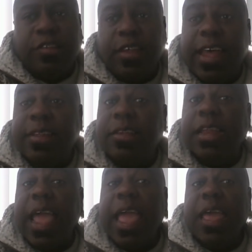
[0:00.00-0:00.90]
site.
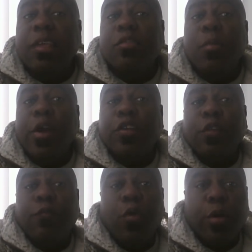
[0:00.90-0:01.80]
Today is March
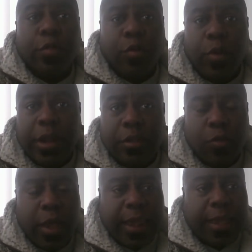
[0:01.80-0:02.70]
the 4th,
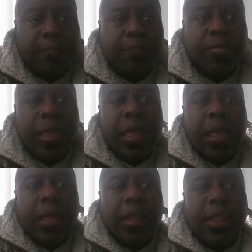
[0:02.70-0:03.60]
2020.
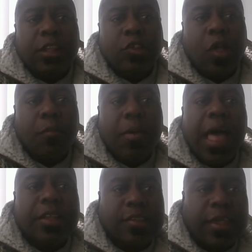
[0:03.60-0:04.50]
Let's talk
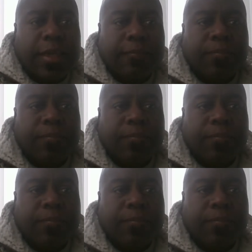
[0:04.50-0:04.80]
boxing.